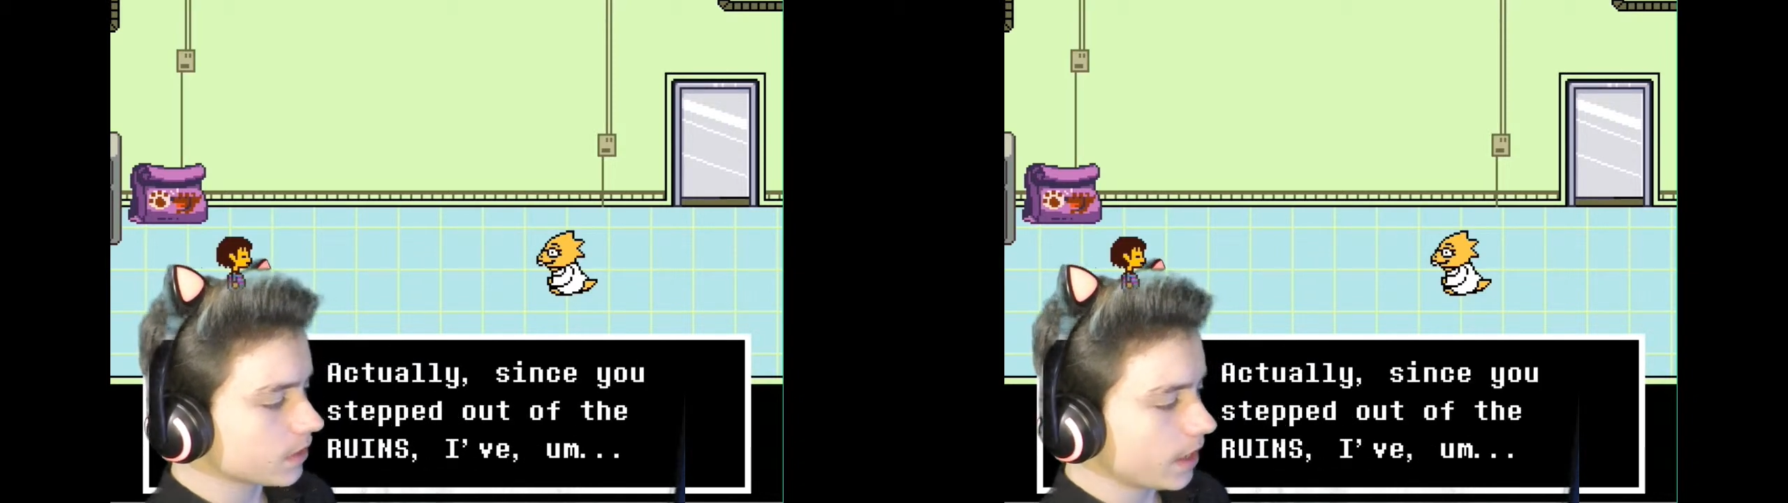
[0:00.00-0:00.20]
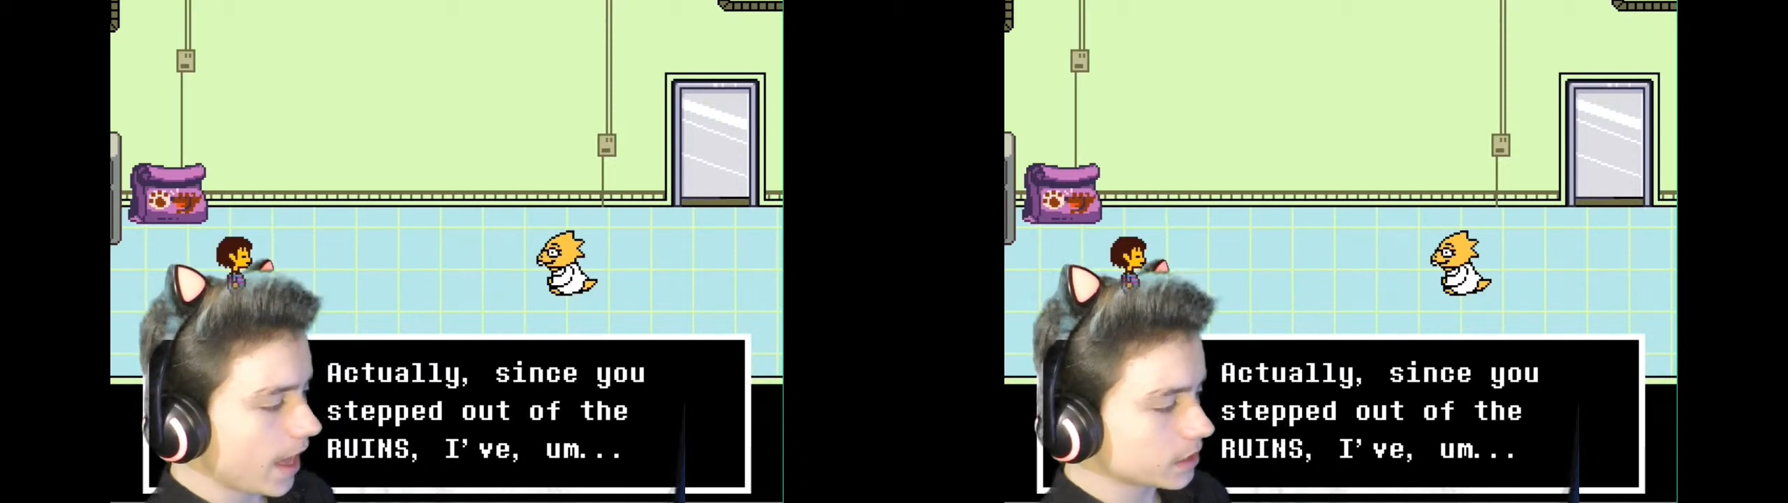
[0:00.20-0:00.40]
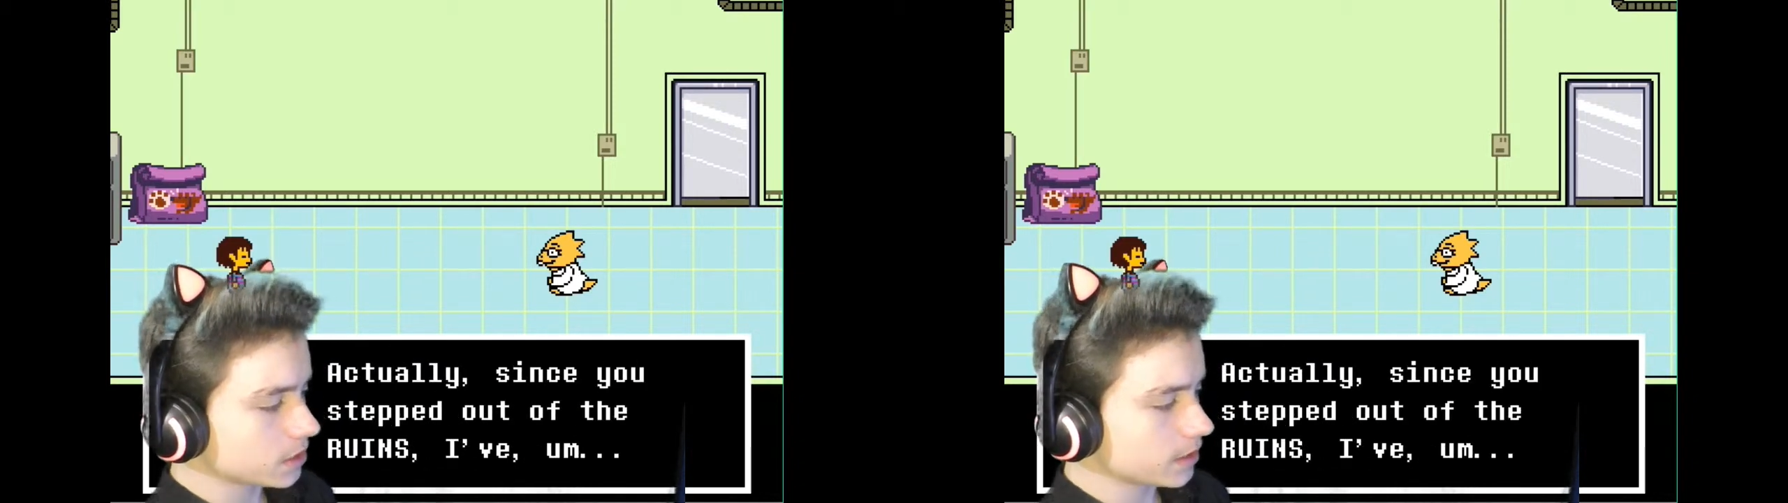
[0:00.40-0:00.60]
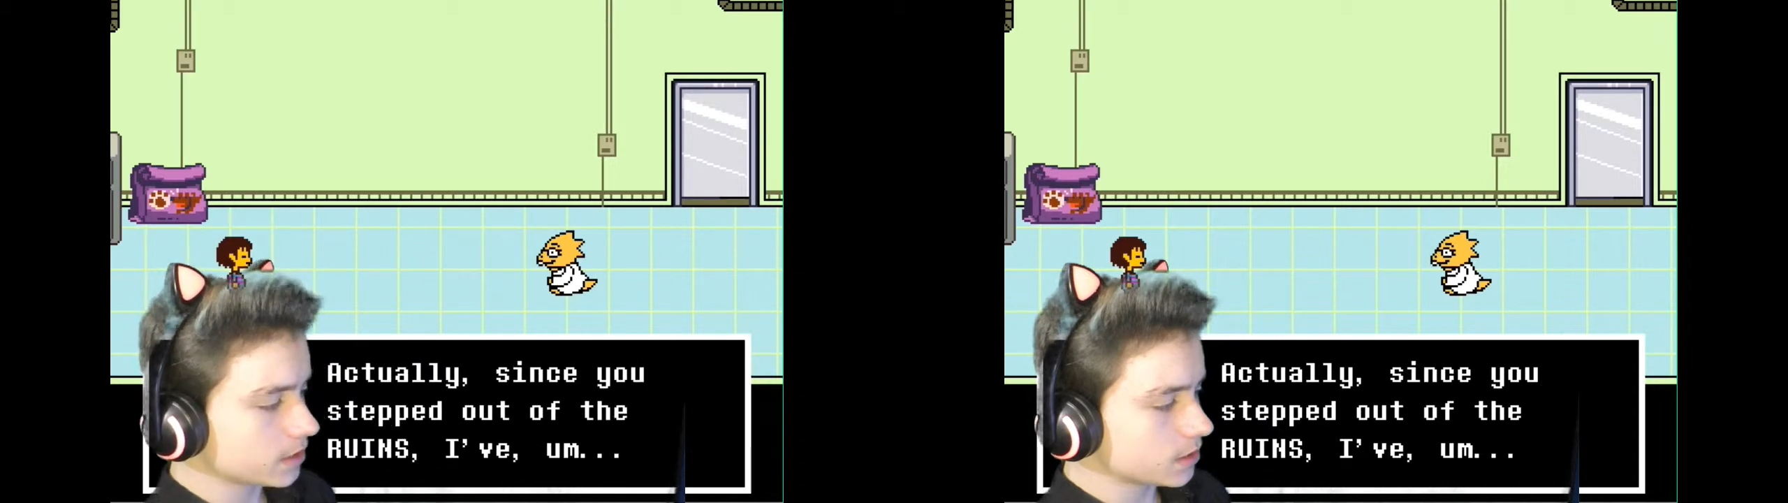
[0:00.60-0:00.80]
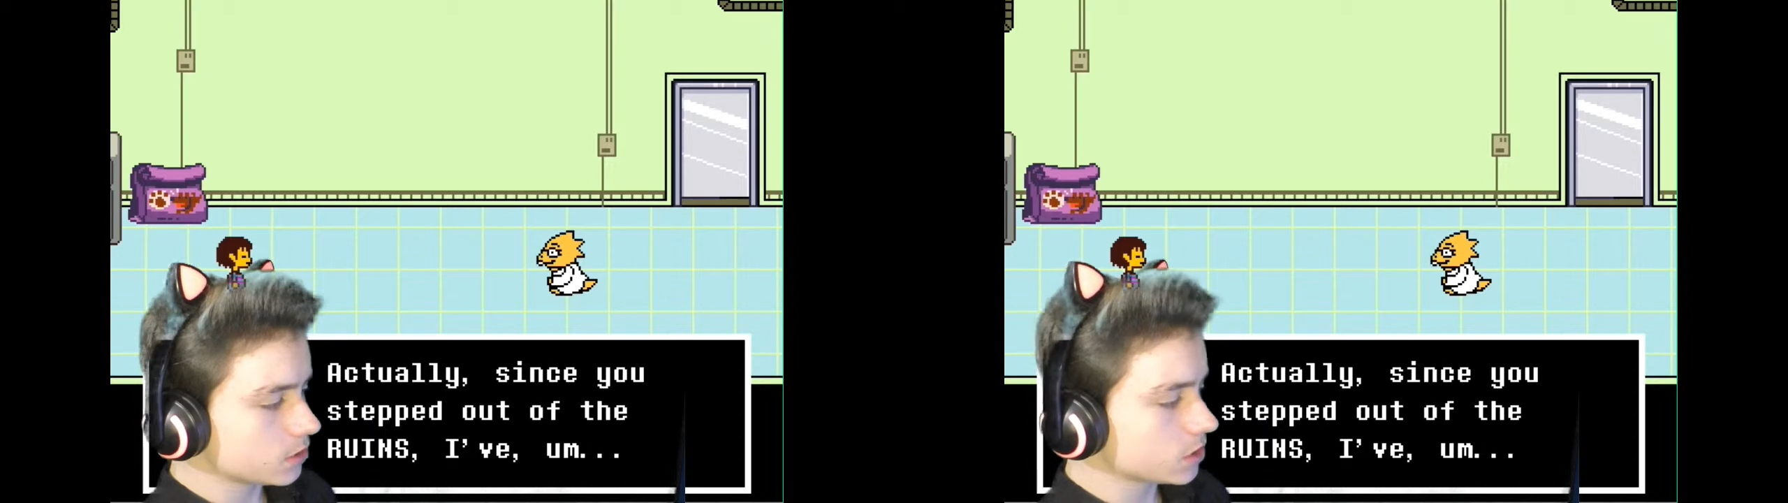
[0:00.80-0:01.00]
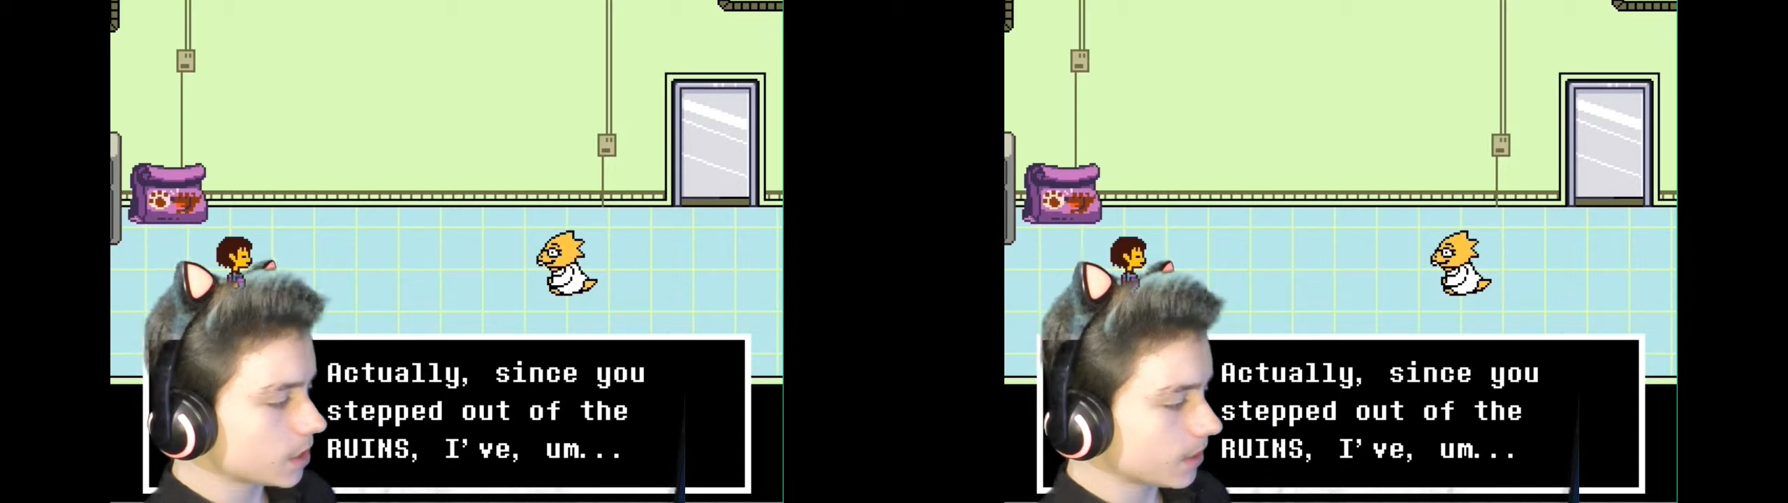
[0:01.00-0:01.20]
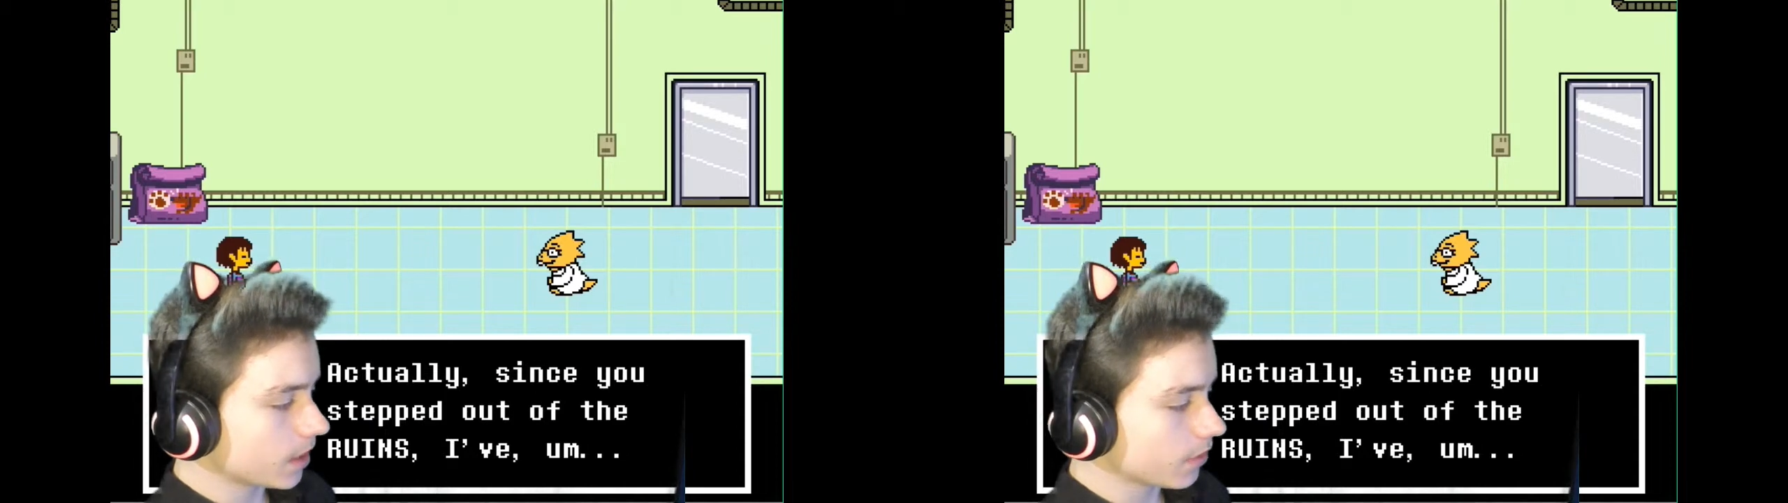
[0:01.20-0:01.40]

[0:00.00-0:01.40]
Actually, since you stepped out